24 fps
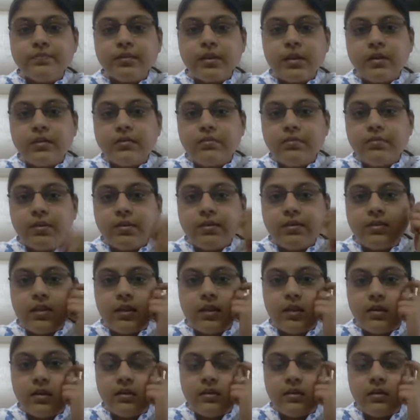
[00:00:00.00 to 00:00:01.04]
that means
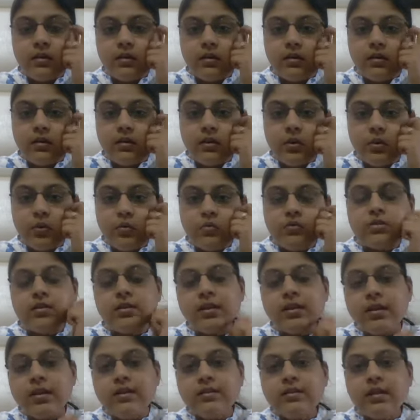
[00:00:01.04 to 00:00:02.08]
there is a reduced
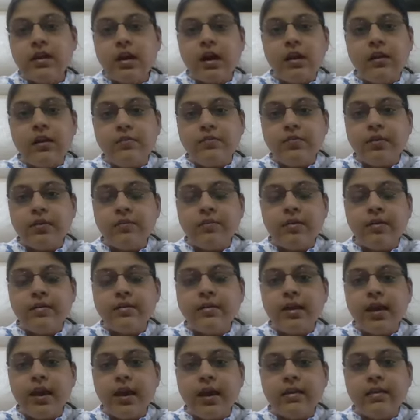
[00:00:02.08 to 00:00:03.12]
release, the alpha
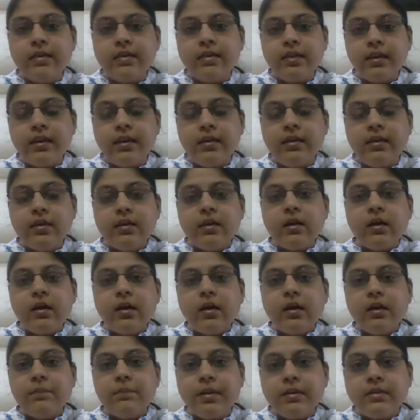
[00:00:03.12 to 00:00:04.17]
1 and the
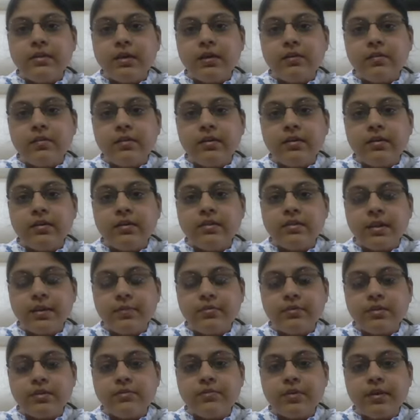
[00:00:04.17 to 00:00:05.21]
beta 1
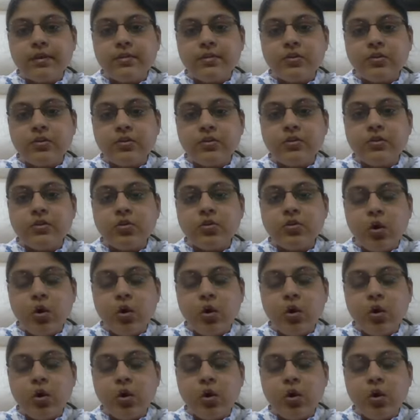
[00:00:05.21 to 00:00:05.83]
receptors present on the